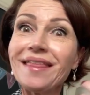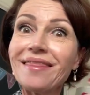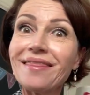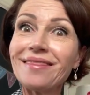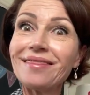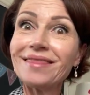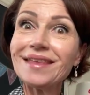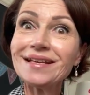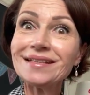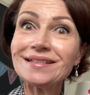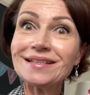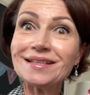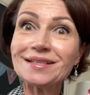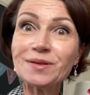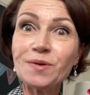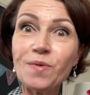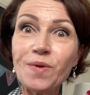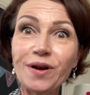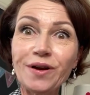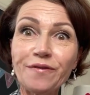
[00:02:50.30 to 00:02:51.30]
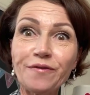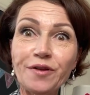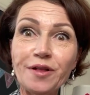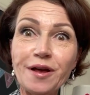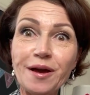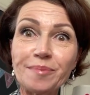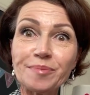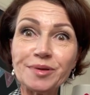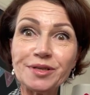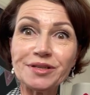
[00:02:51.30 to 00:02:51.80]
this is a wonderful
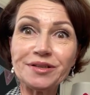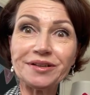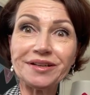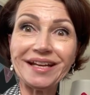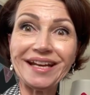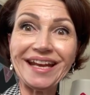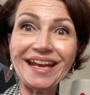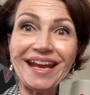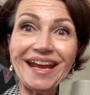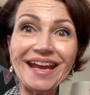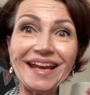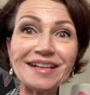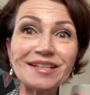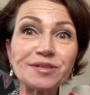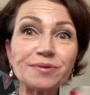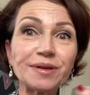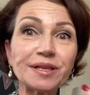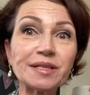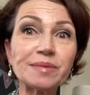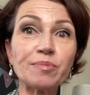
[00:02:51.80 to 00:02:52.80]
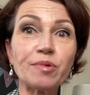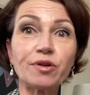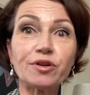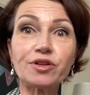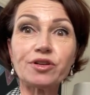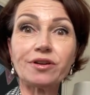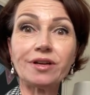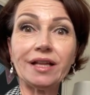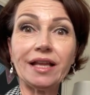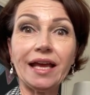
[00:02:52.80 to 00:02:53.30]
opportunity to explore
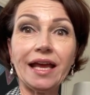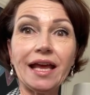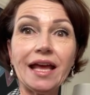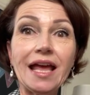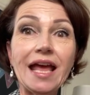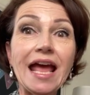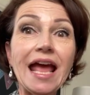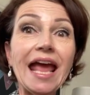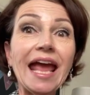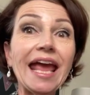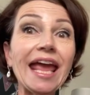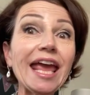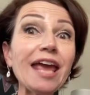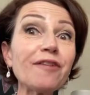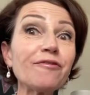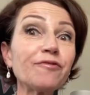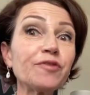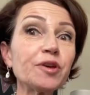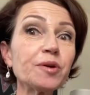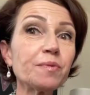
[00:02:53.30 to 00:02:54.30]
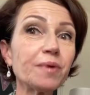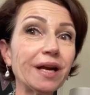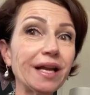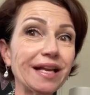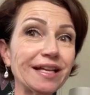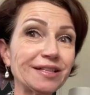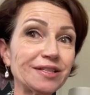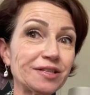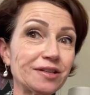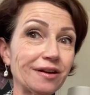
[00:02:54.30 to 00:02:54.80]
journaling. If you want to
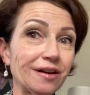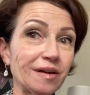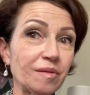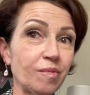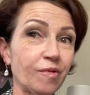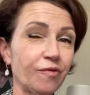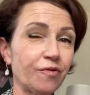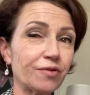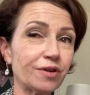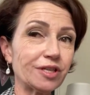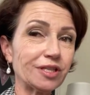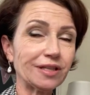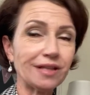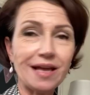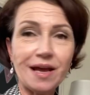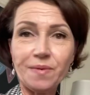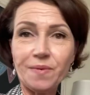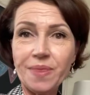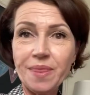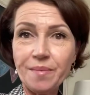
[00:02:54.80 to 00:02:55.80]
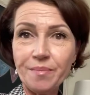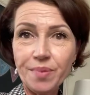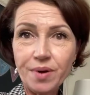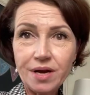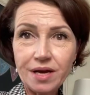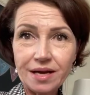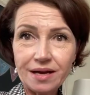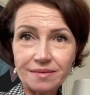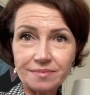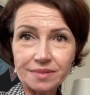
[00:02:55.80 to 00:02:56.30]
get started before July when the
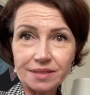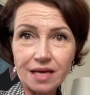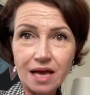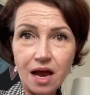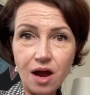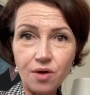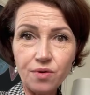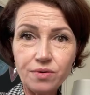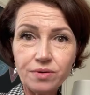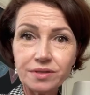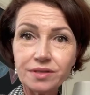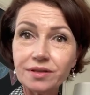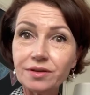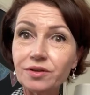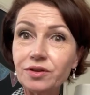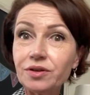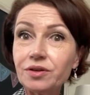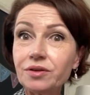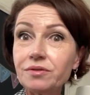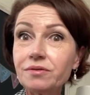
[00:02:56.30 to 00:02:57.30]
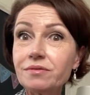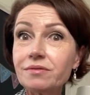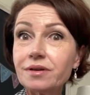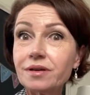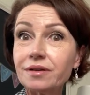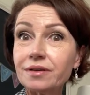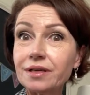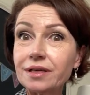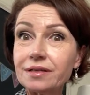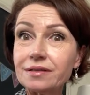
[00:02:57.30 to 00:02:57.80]
book comes out, you
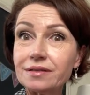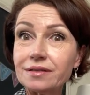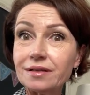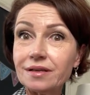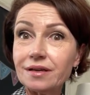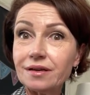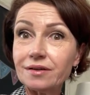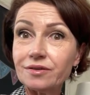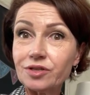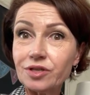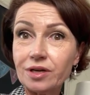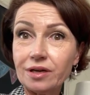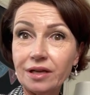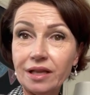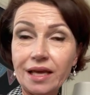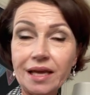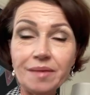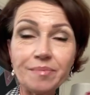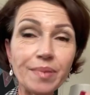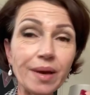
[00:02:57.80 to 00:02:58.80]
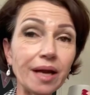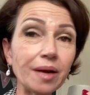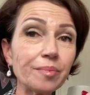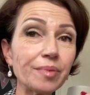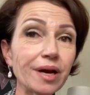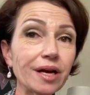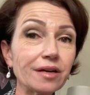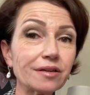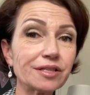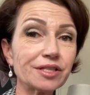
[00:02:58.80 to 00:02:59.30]
could consider journaling.
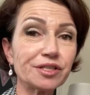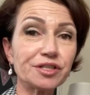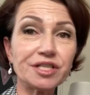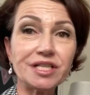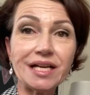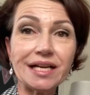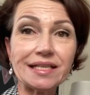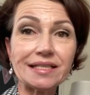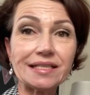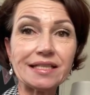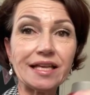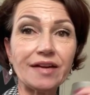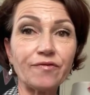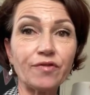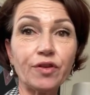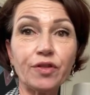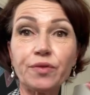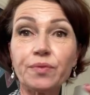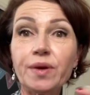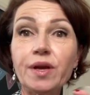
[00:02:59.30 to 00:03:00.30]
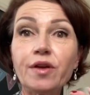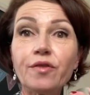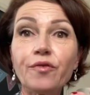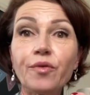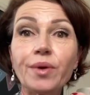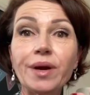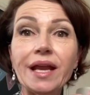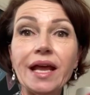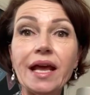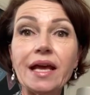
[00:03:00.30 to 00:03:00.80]
Pennebaker suggests that for 3 or
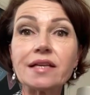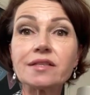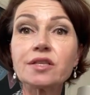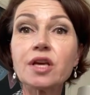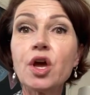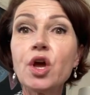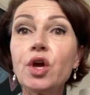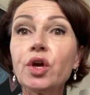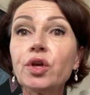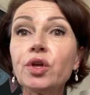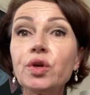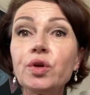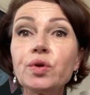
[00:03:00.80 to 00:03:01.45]
4 days, you